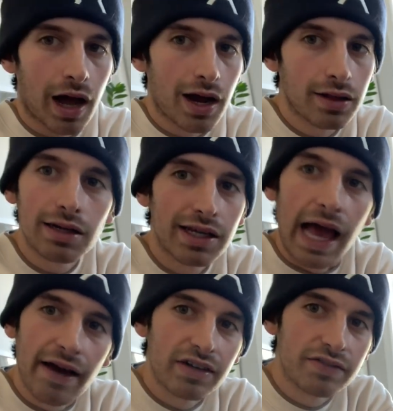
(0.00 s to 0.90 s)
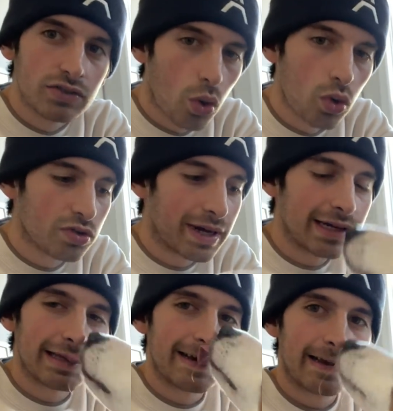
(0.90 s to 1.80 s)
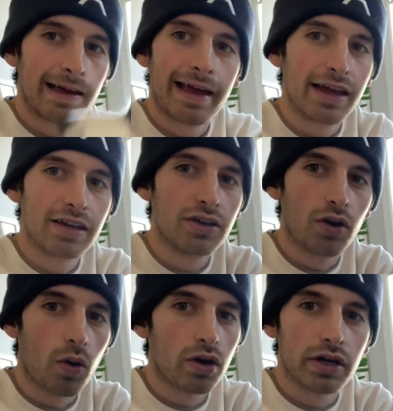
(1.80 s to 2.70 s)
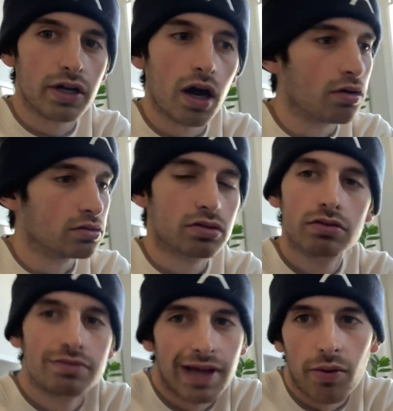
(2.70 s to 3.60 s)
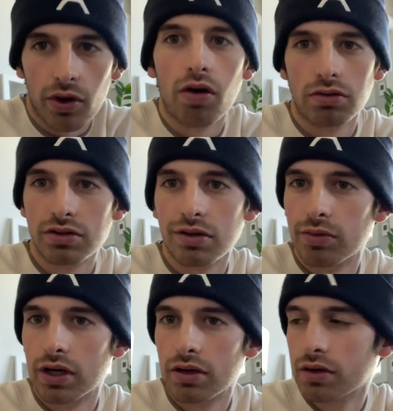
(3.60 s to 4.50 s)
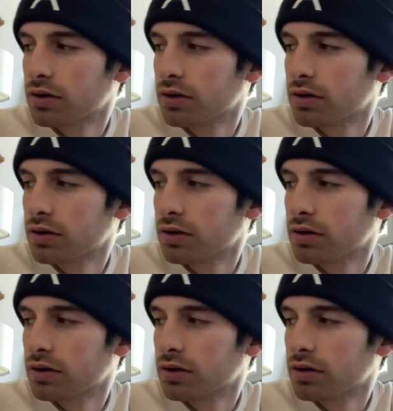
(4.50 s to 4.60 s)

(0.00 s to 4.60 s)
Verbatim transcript: I literally haven't even told him anything, and he already knows that we're going somewhere.